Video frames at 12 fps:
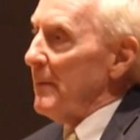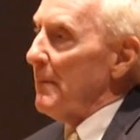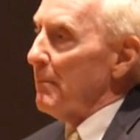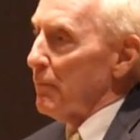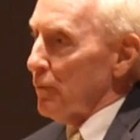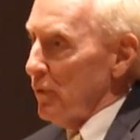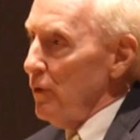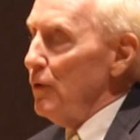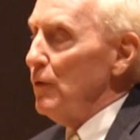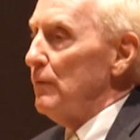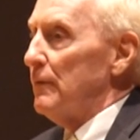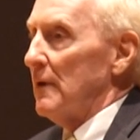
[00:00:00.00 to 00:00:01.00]

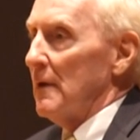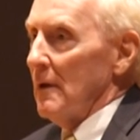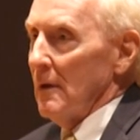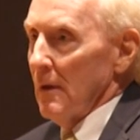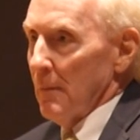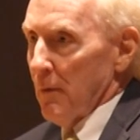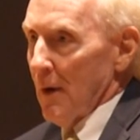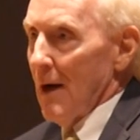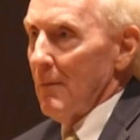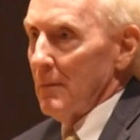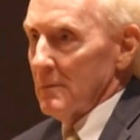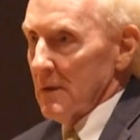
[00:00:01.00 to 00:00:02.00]
improve the
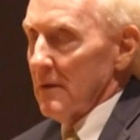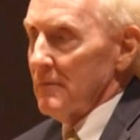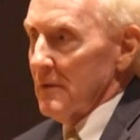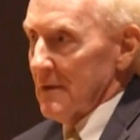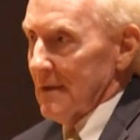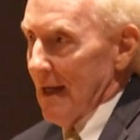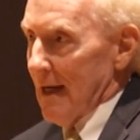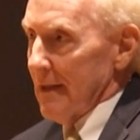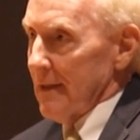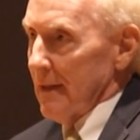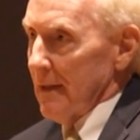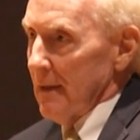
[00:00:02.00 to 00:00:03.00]
problems of
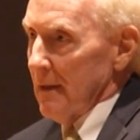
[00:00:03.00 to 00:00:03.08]
society.